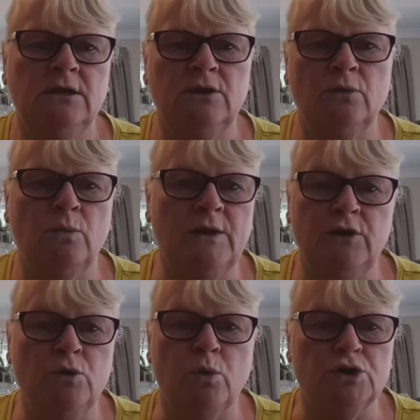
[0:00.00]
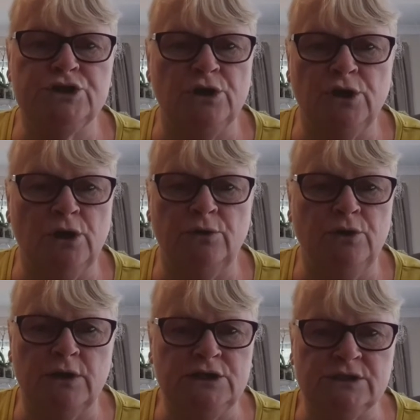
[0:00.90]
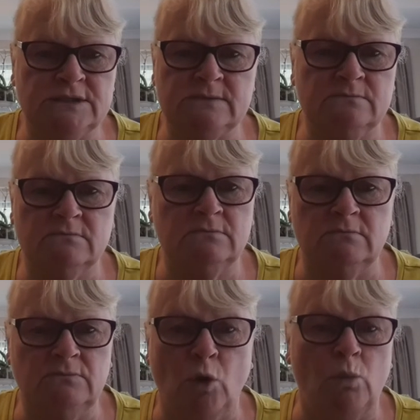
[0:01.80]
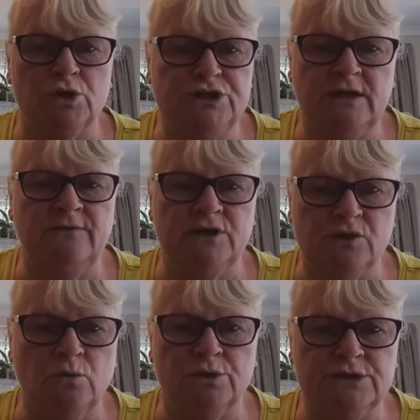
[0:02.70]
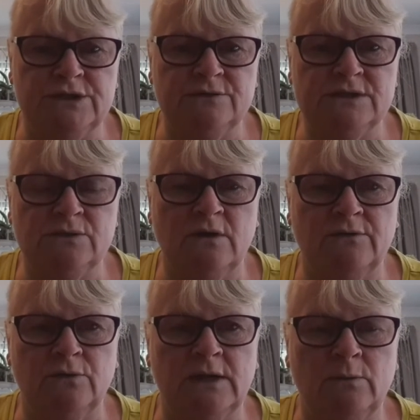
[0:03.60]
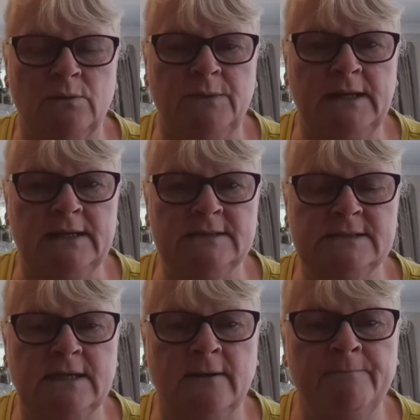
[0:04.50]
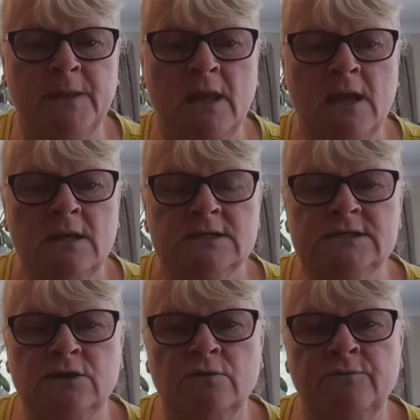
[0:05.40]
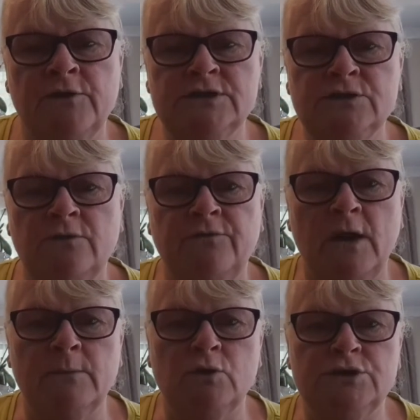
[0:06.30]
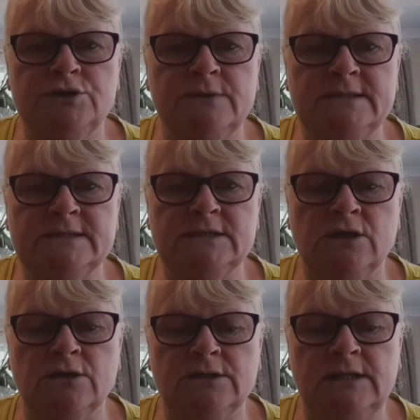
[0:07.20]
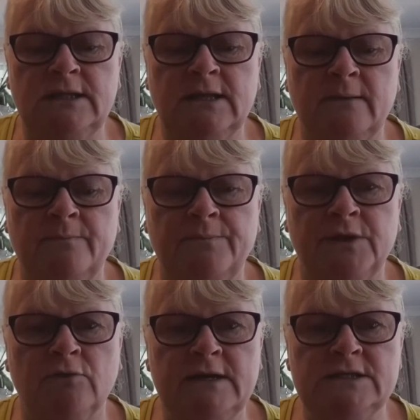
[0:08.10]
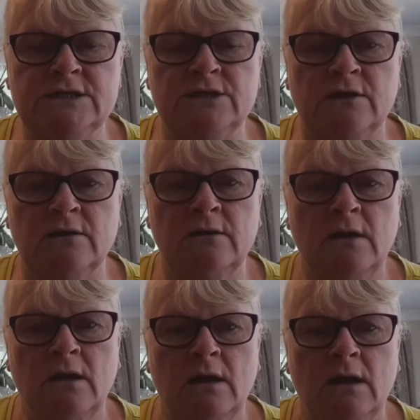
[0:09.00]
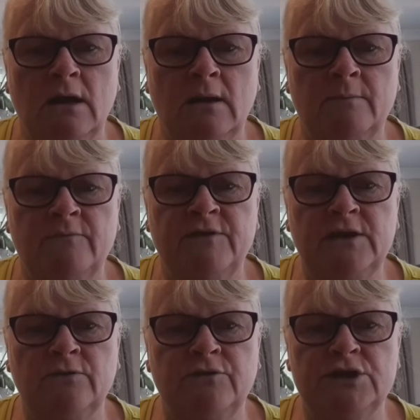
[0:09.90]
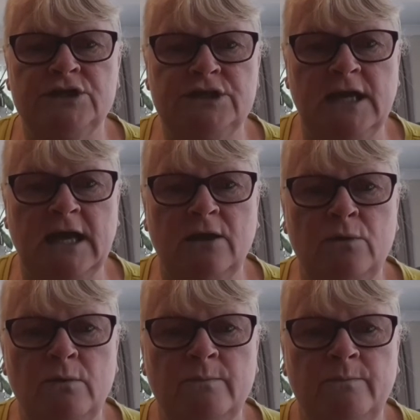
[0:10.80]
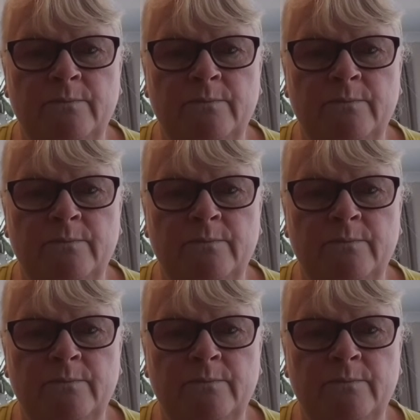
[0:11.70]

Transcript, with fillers: you know, whether you watch it or no, you can just not watch it if you don't want to. So I thought that would be easier. So first off, I'm going to insert the, um, the green dinner um, video footage now.